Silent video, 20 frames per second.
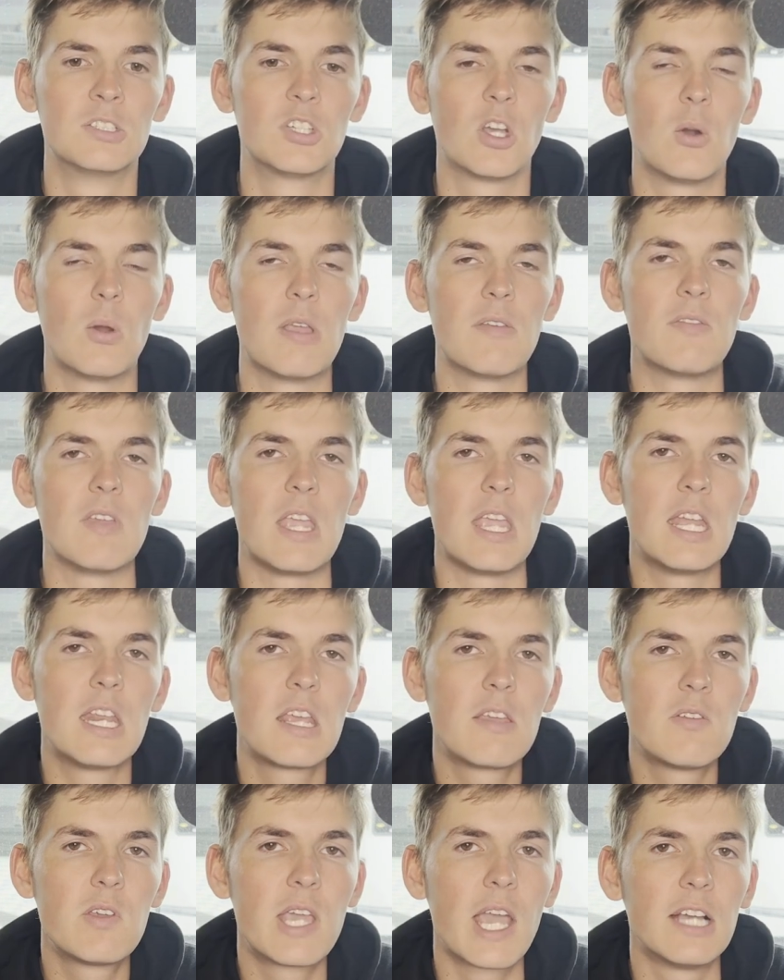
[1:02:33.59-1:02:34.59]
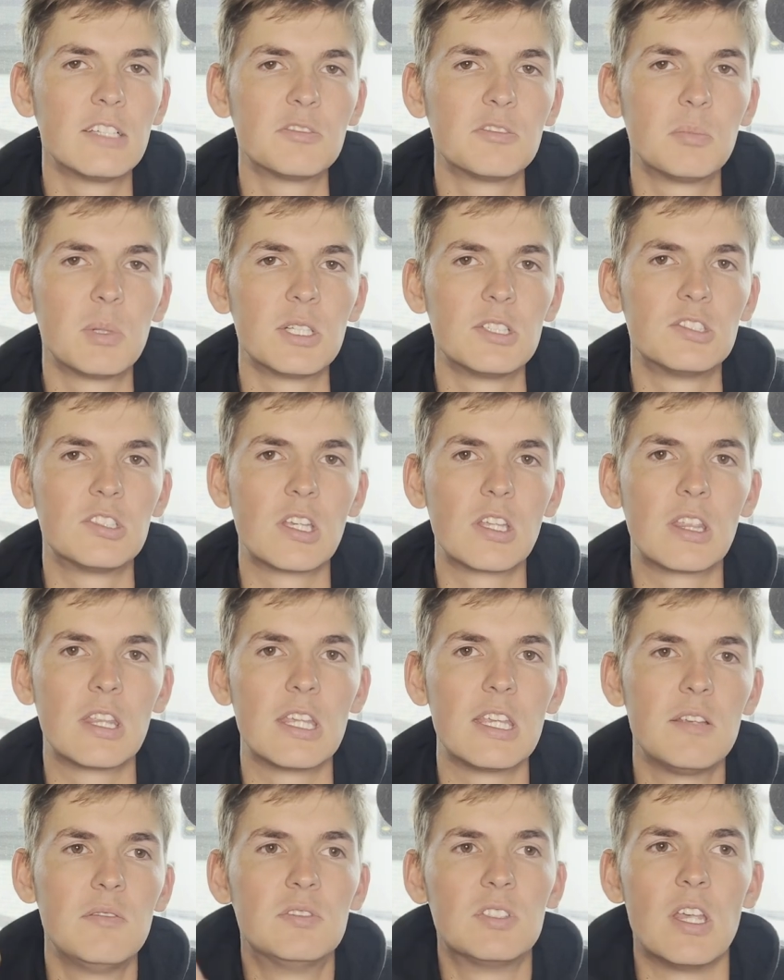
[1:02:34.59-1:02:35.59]
So if any of you guys have played Sea of
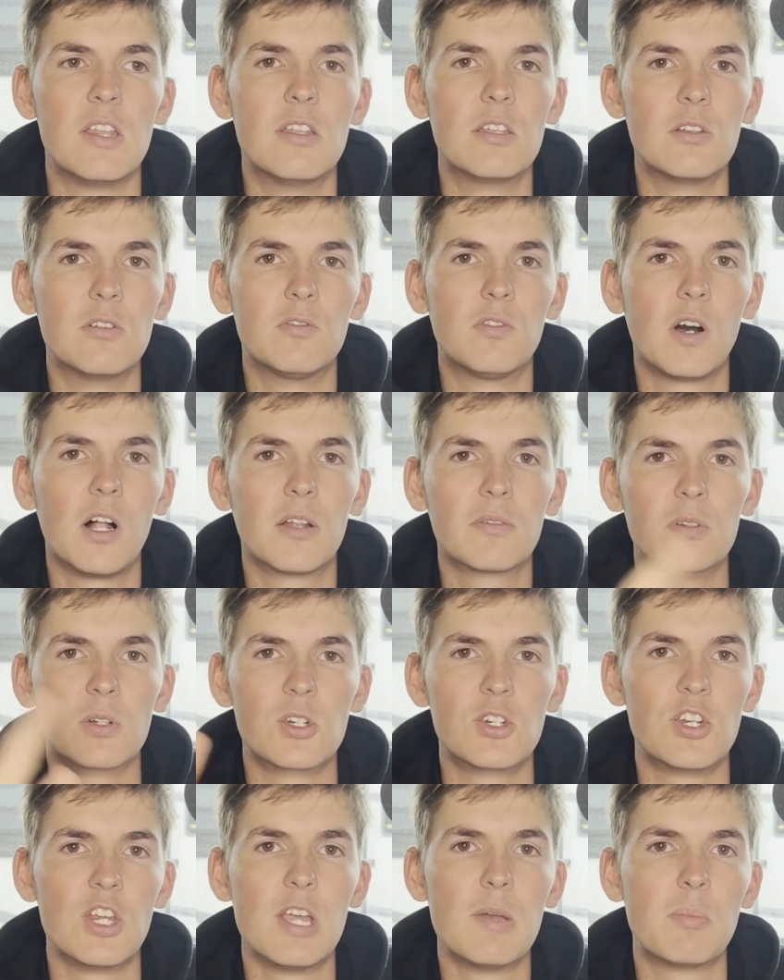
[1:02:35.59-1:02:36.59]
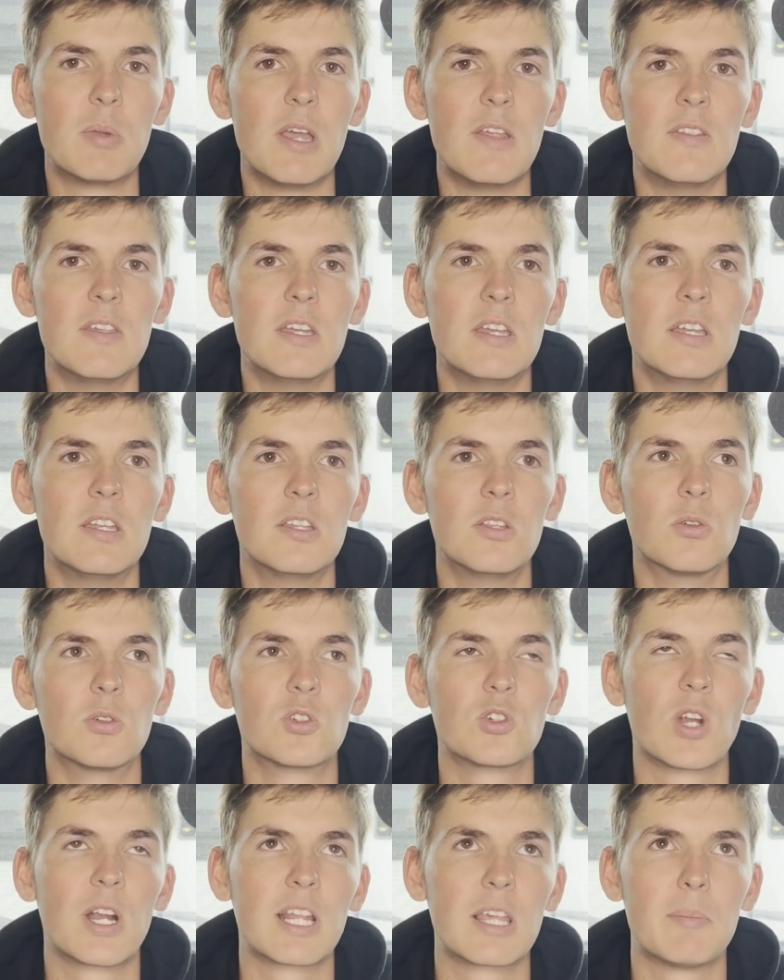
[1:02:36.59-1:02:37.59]
Thieves and then you fall off your ship and then you're
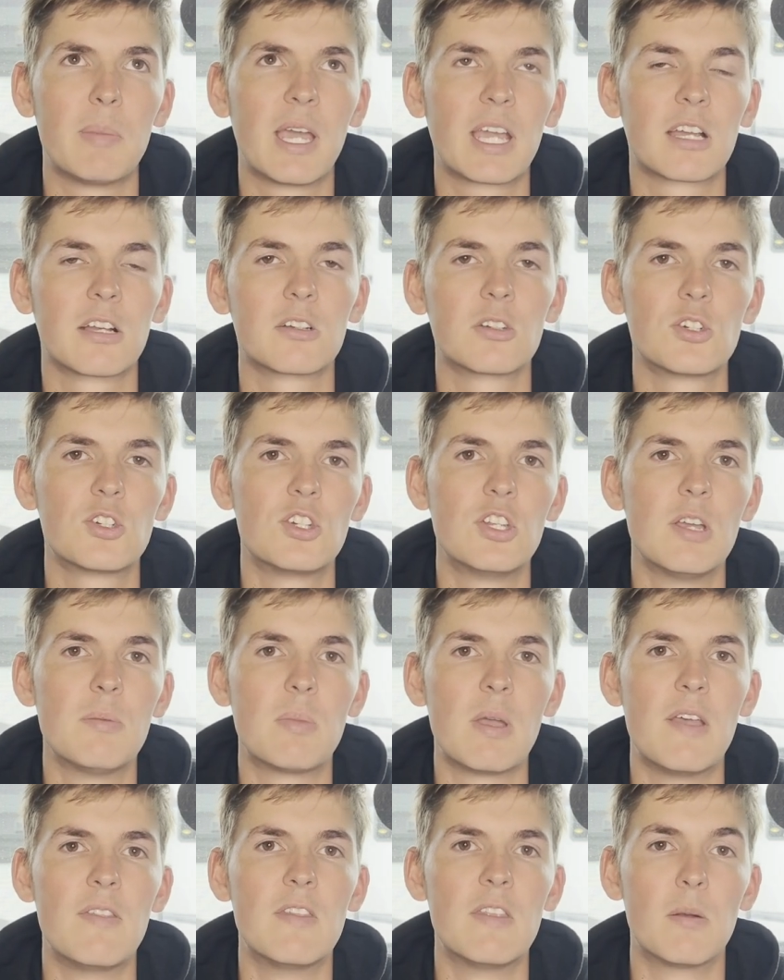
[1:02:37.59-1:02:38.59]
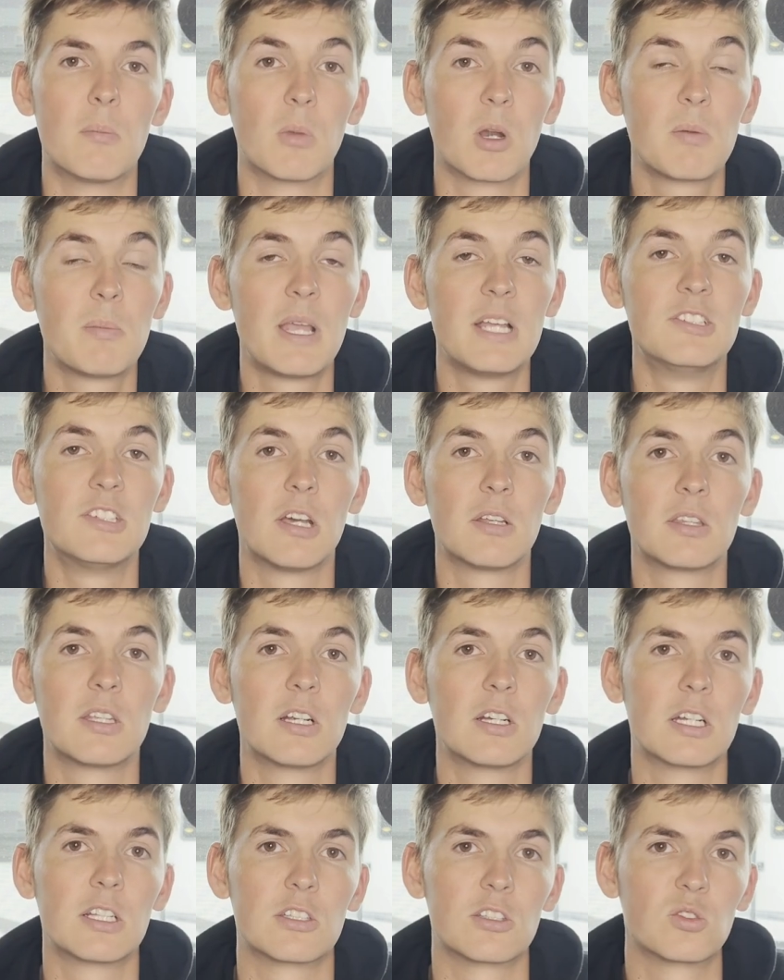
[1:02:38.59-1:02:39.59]
trying to get back on your ship and then a mermaid's out there
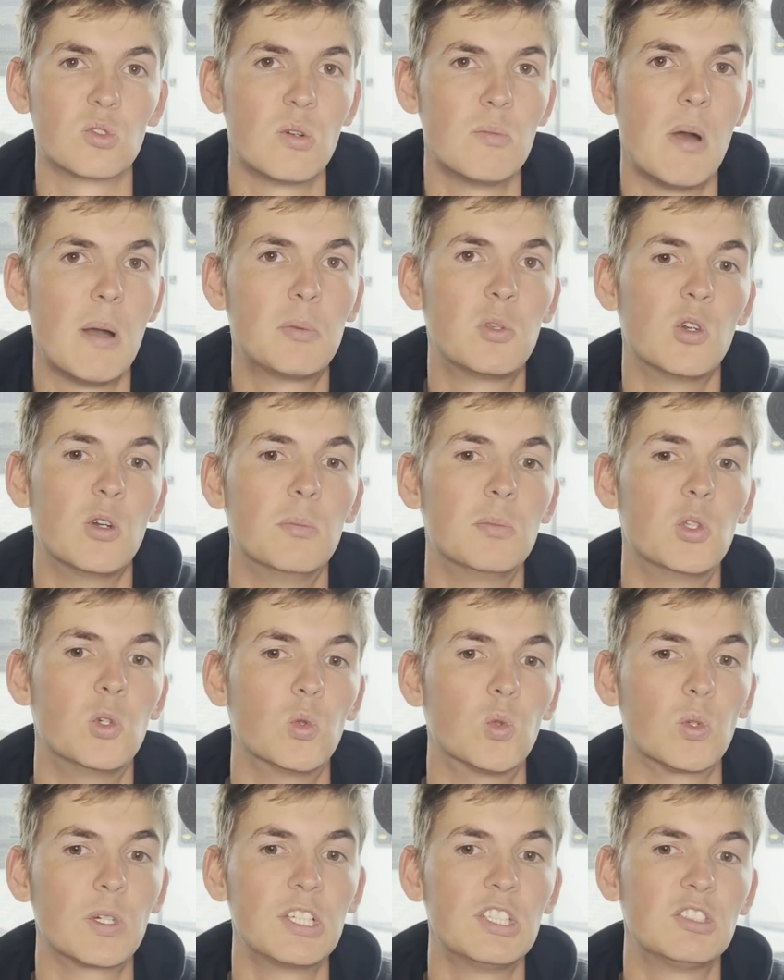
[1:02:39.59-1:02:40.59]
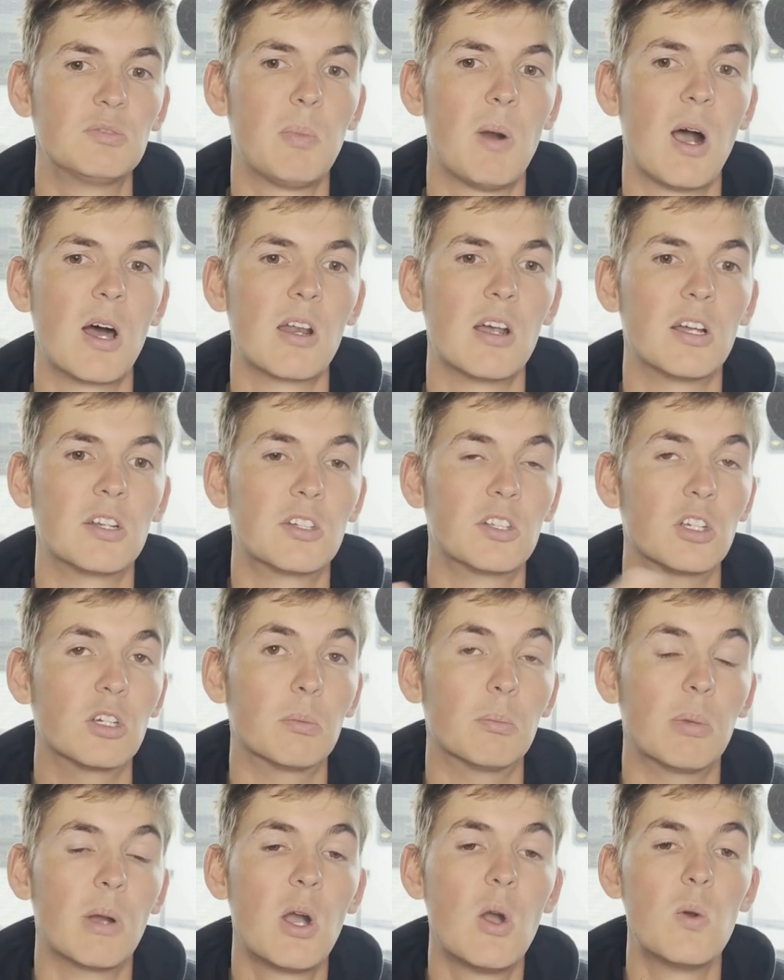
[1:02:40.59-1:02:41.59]
and you have to swim up to him to respawn onto your
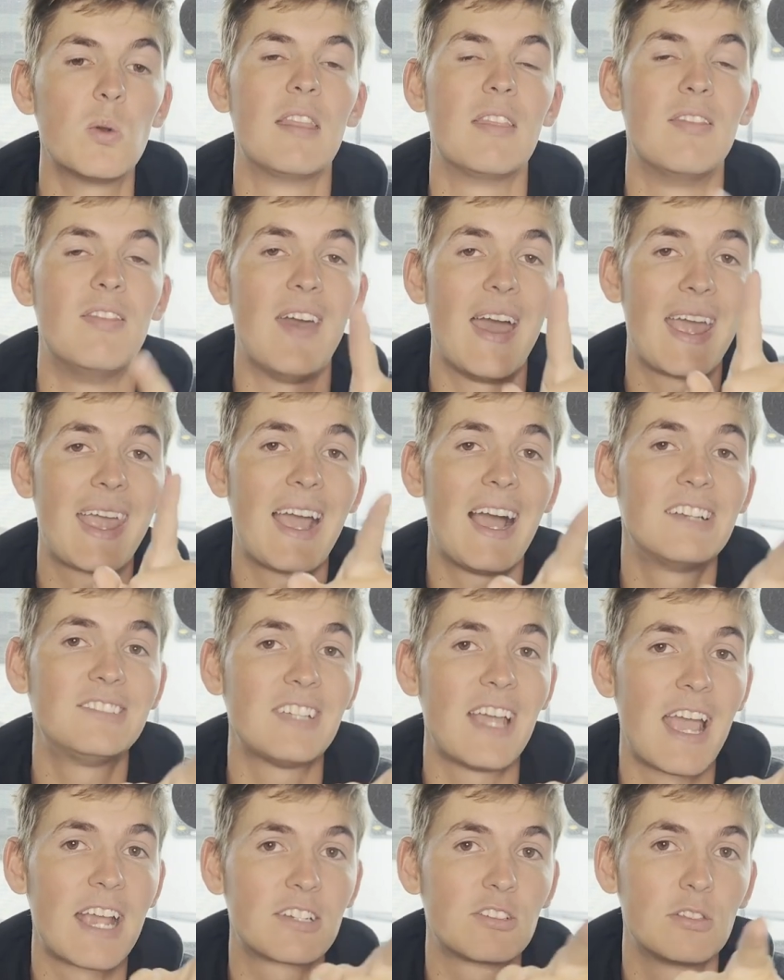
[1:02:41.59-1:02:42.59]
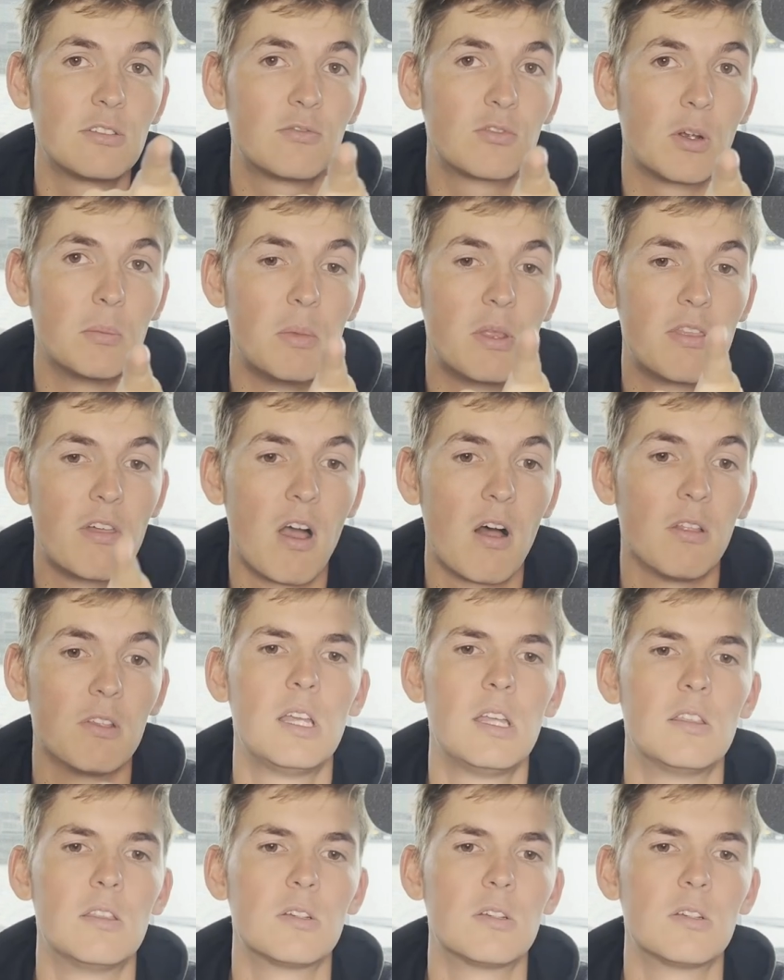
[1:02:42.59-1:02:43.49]
boat, that guy's actually from mythology.